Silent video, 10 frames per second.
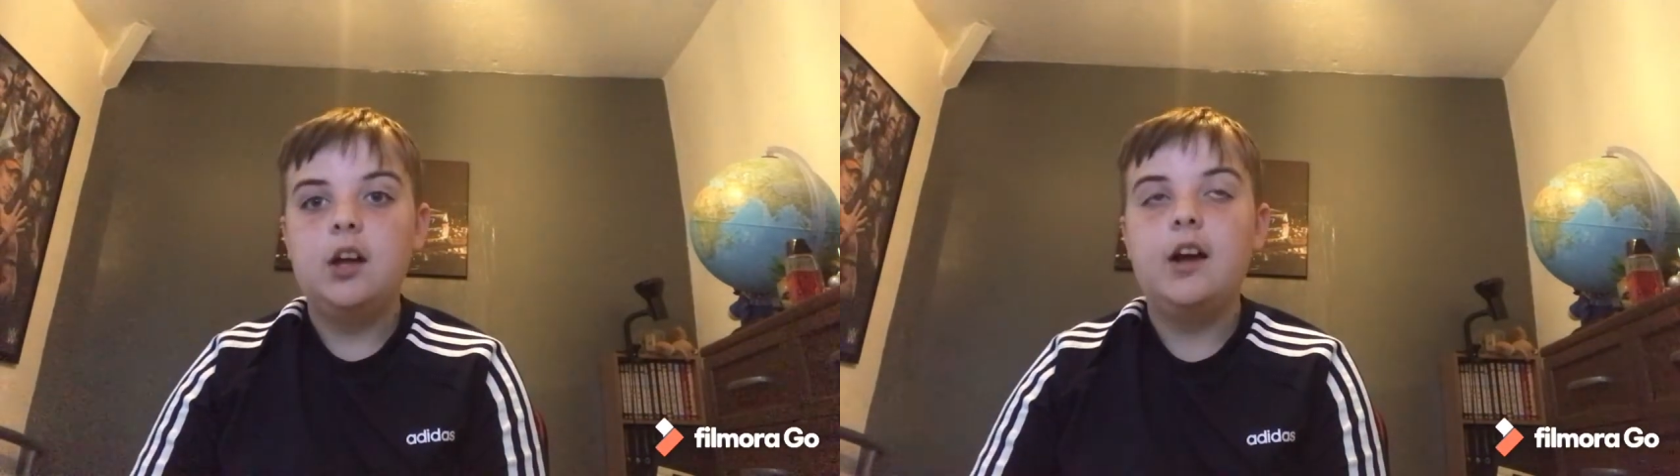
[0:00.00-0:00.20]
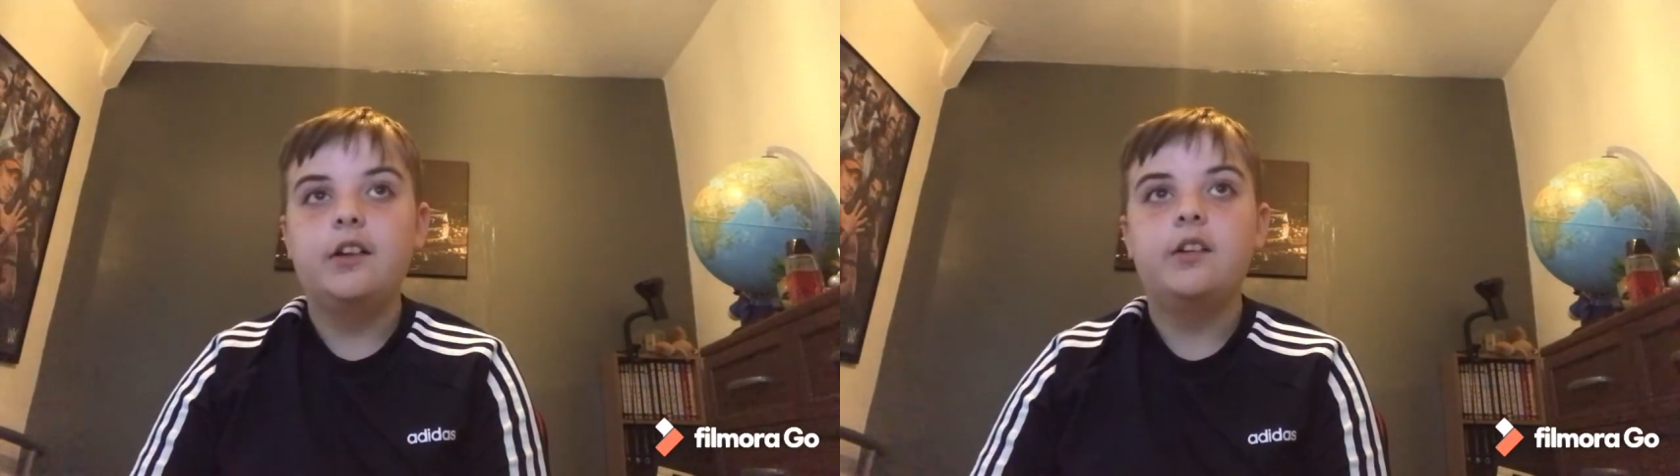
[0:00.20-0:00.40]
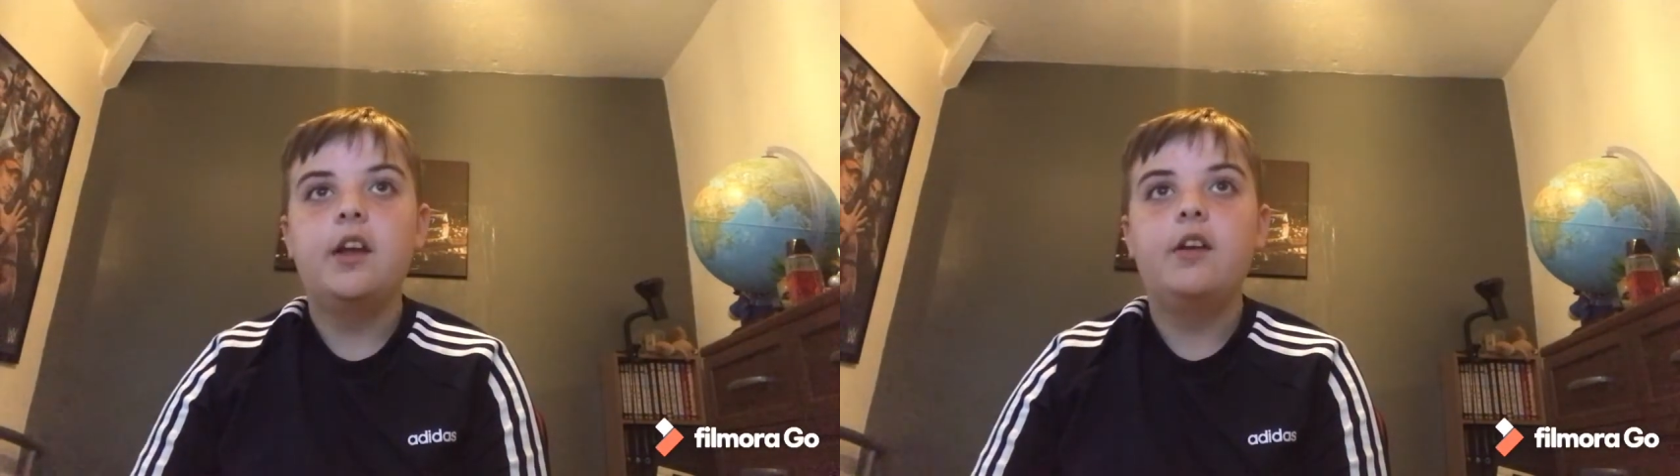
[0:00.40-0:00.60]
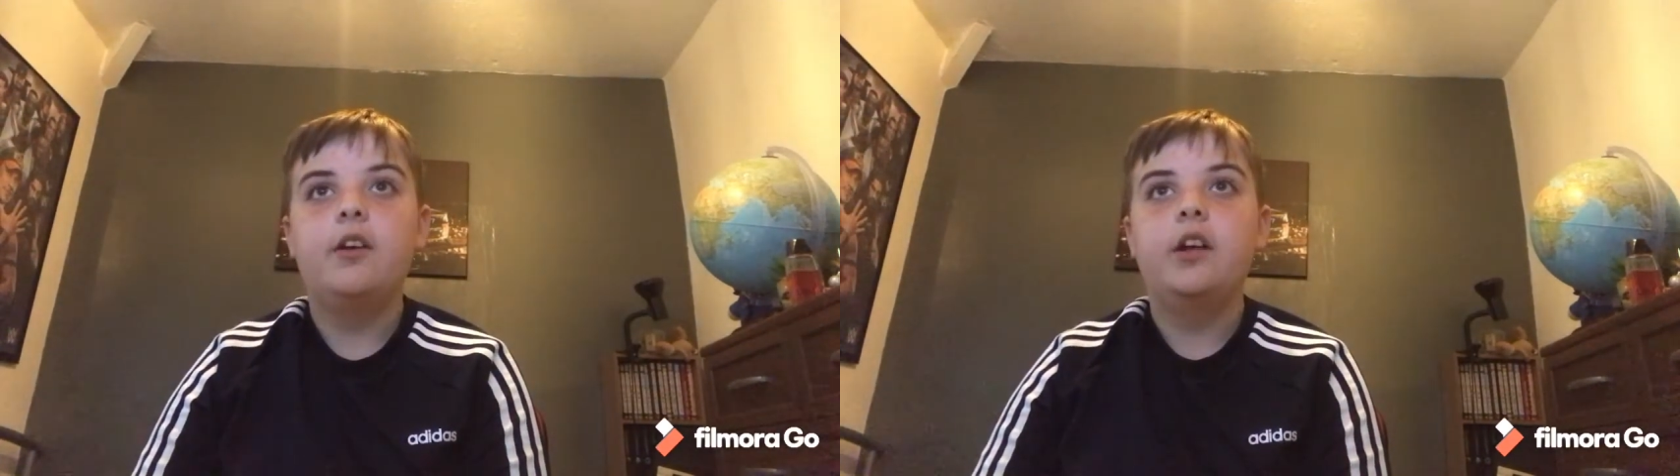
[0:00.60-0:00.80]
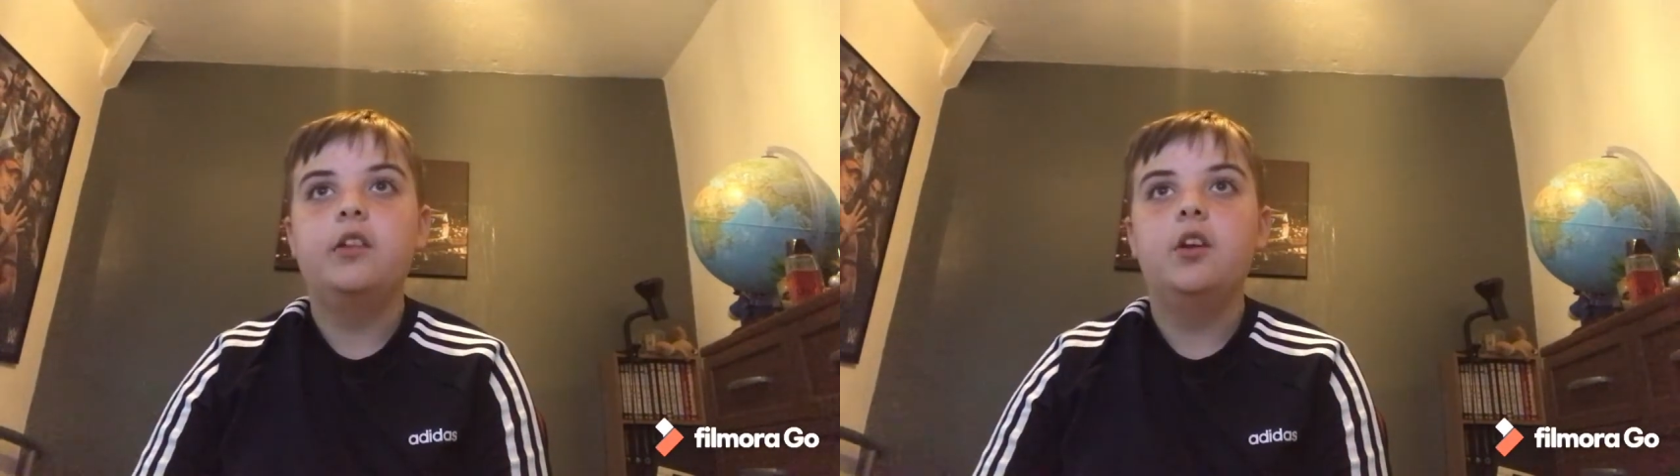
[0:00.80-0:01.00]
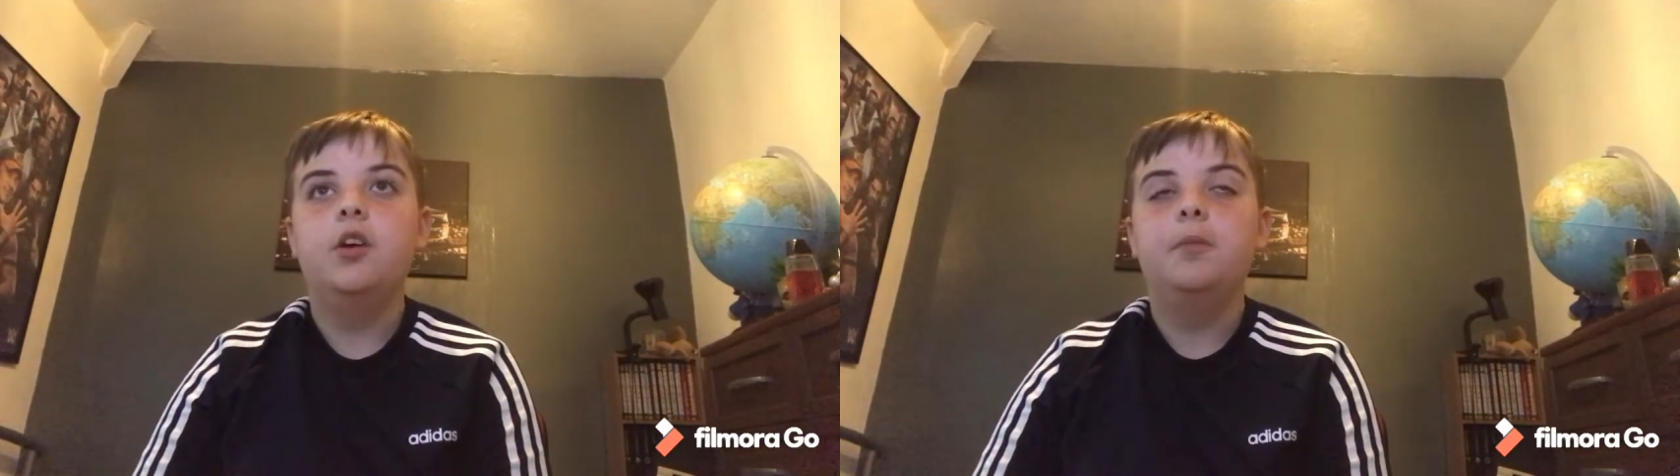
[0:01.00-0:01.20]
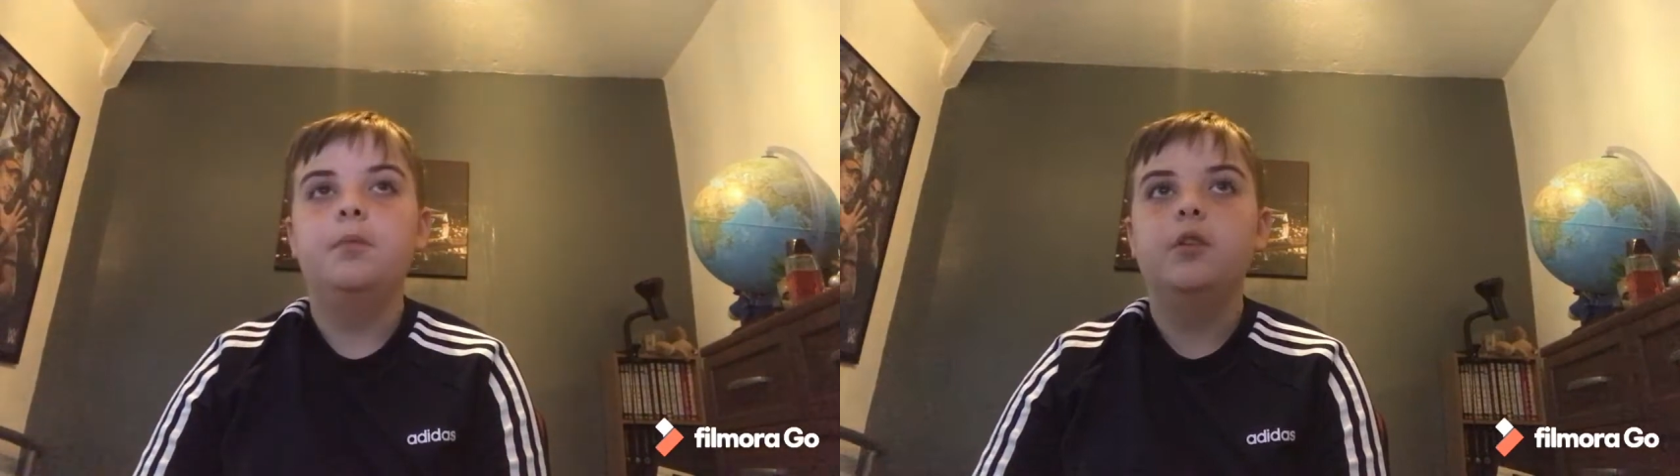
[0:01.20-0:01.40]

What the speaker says: I'd say at the